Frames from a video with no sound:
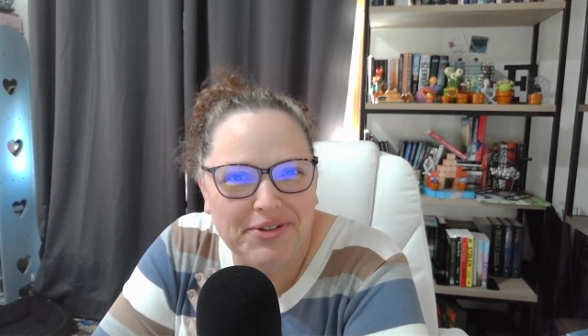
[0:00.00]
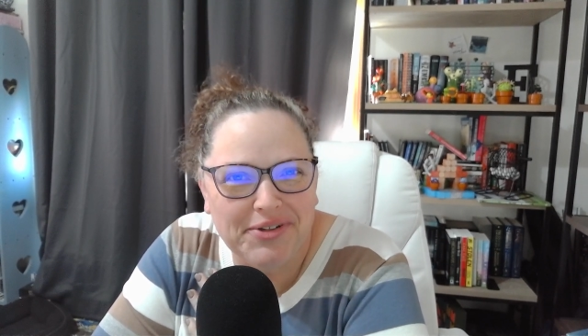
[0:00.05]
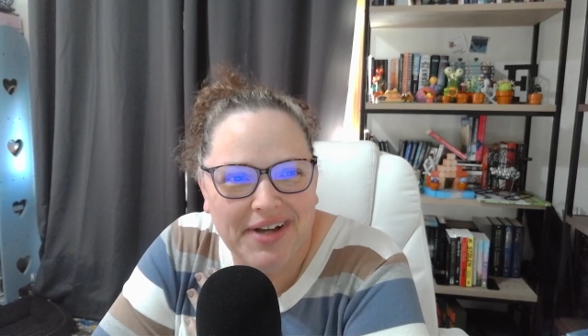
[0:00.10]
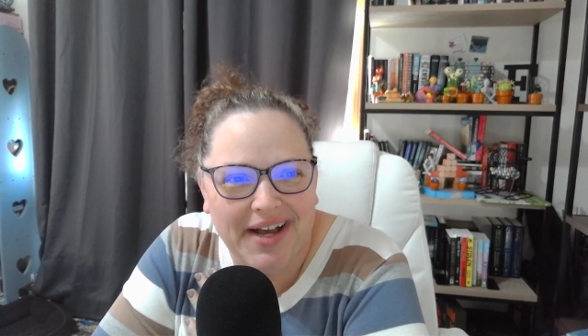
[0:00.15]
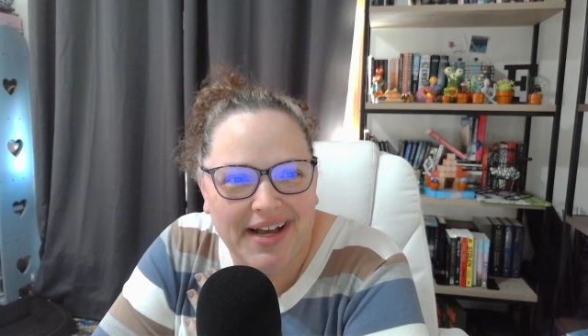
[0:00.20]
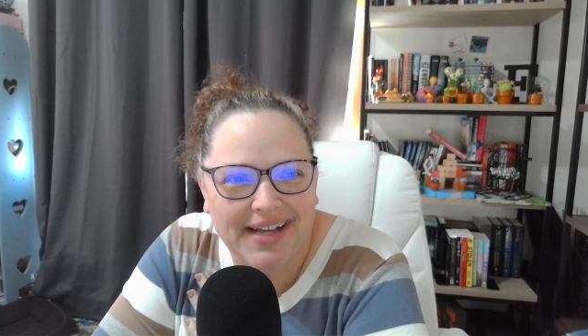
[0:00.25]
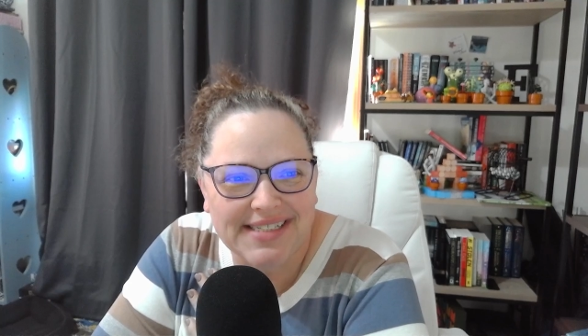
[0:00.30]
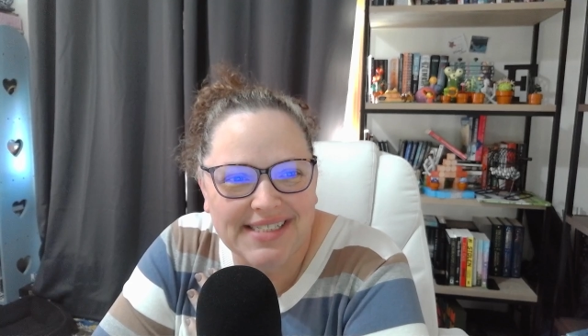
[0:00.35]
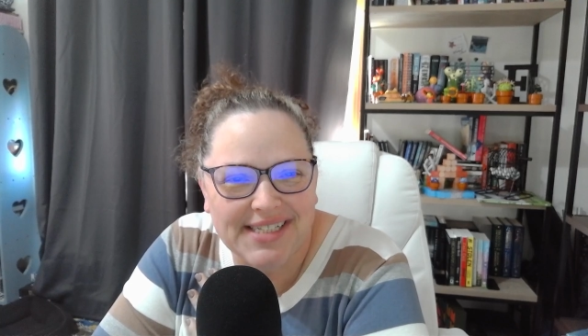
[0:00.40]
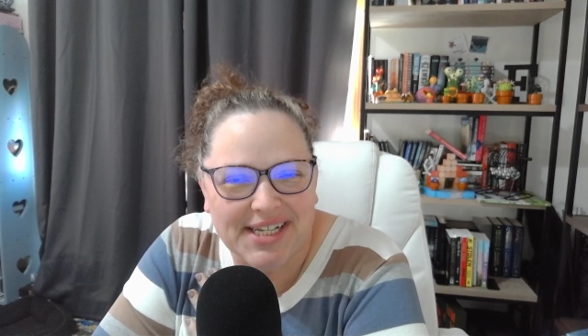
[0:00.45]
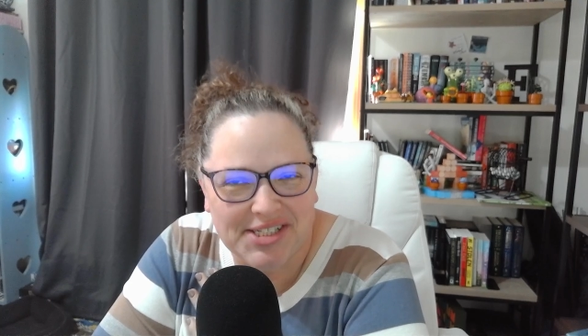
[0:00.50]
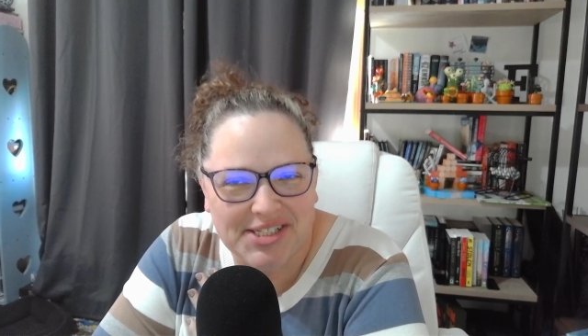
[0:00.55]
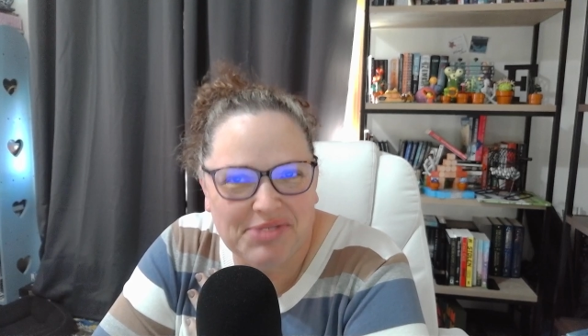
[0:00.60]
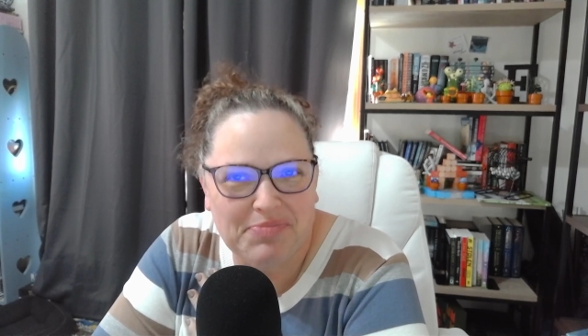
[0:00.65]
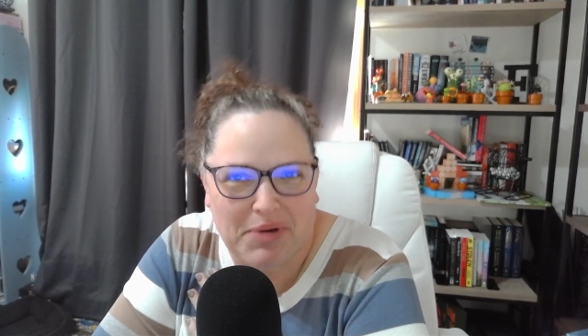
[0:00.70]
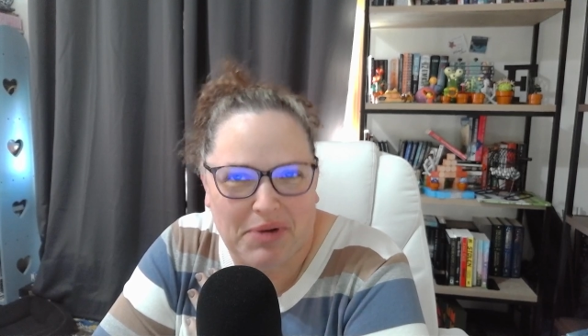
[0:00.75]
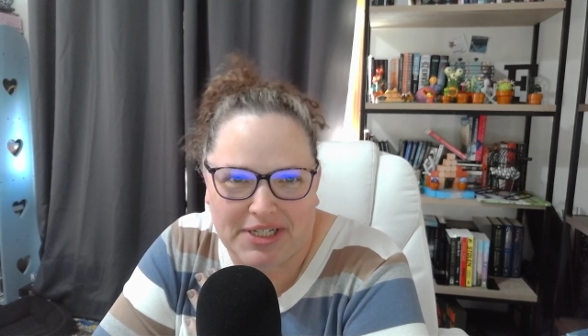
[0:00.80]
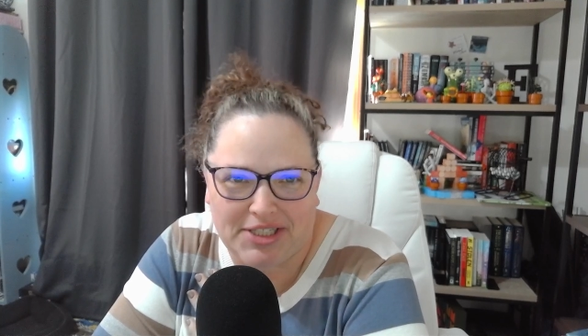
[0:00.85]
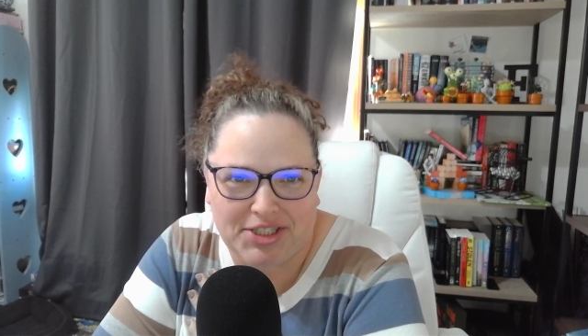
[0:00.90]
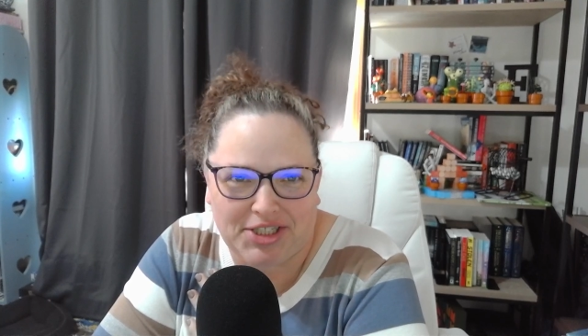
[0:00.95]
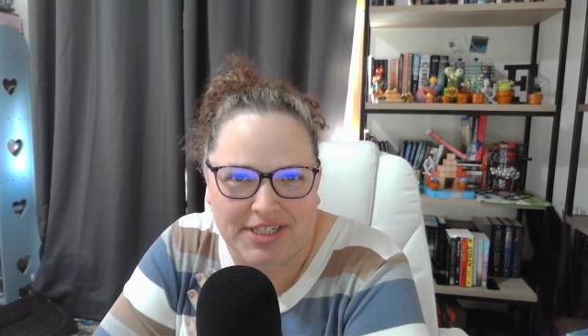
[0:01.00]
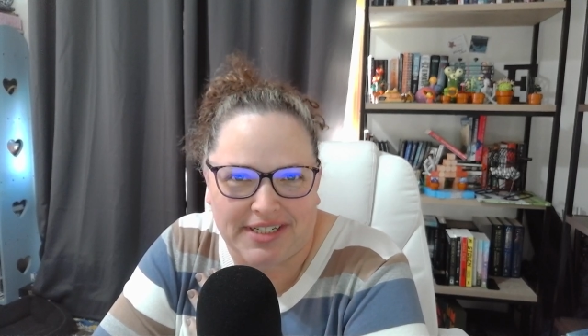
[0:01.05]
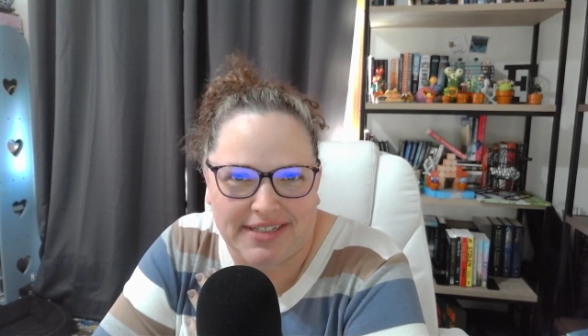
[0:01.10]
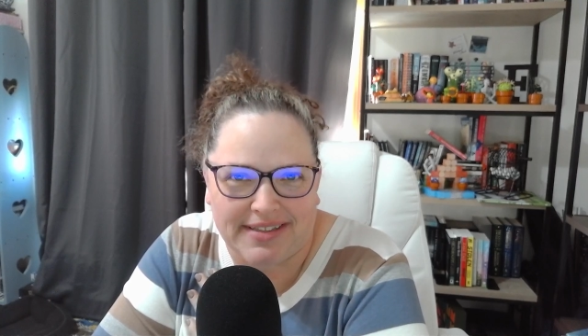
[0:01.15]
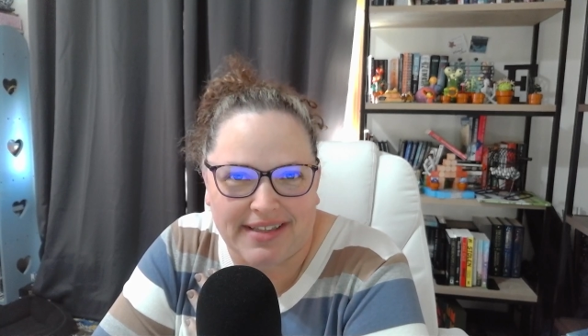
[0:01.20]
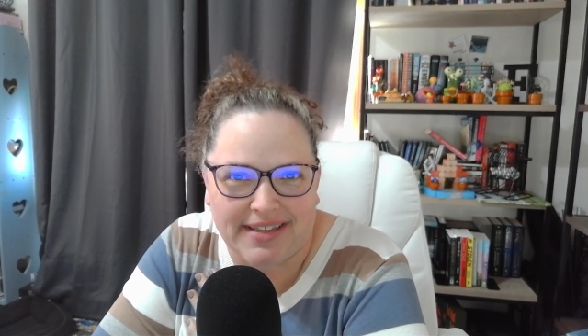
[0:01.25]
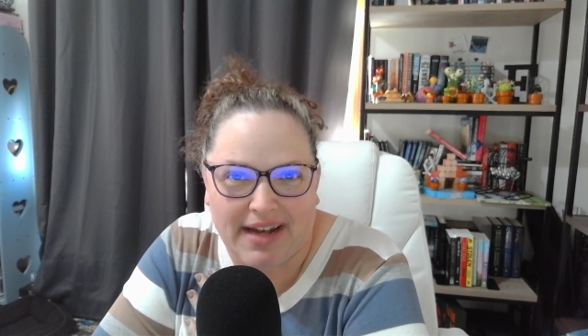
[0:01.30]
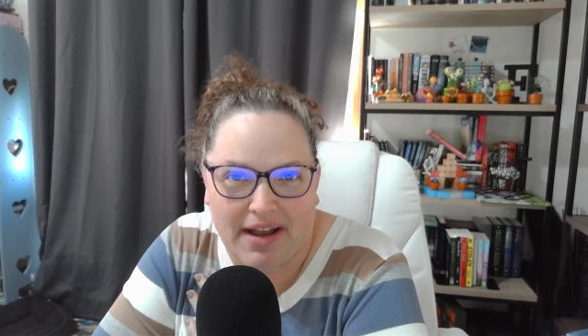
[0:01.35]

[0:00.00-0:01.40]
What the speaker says: guys a spreadsheet that I